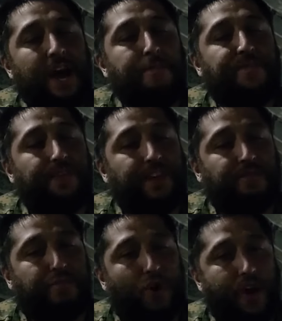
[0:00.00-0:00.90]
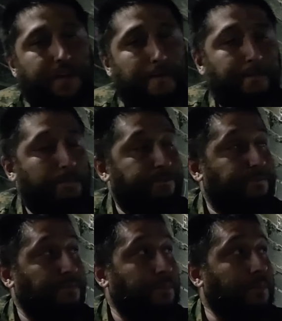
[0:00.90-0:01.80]
up to this point.
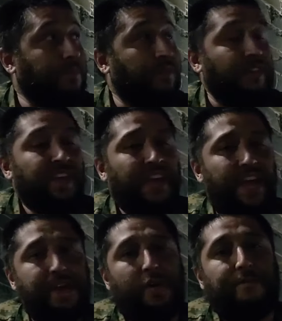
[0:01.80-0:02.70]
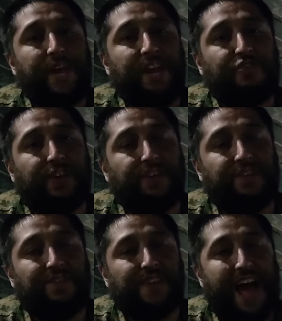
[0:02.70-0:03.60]
And they were finishing the
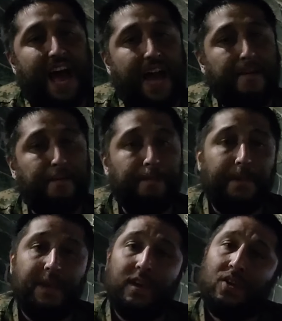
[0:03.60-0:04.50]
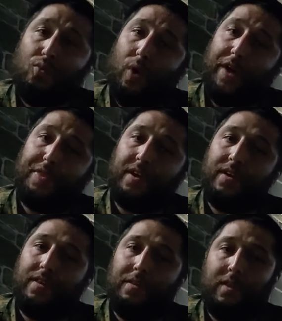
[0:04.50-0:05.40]
design with
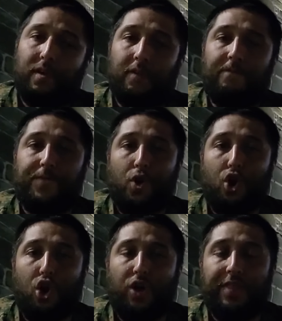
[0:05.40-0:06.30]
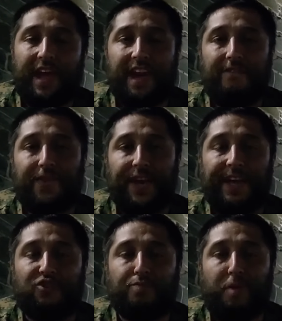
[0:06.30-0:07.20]
the fuel. They had
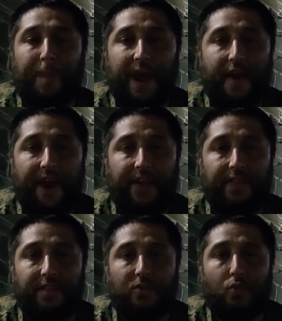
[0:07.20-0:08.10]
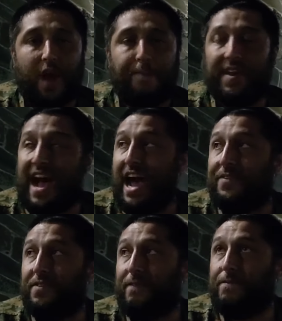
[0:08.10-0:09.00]
finished preparing the
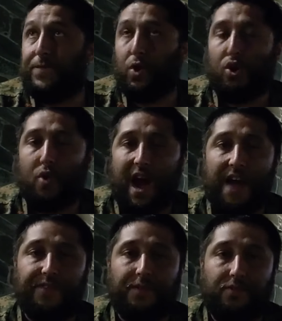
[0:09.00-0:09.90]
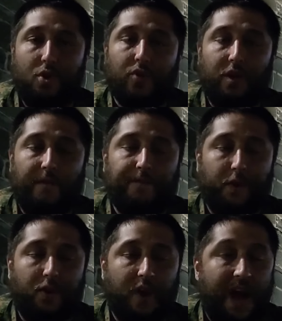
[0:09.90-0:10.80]
weaponized fuel rods, nuclear
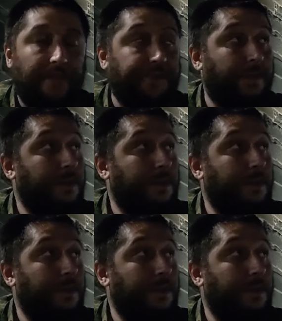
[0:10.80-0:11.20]
fuel rods,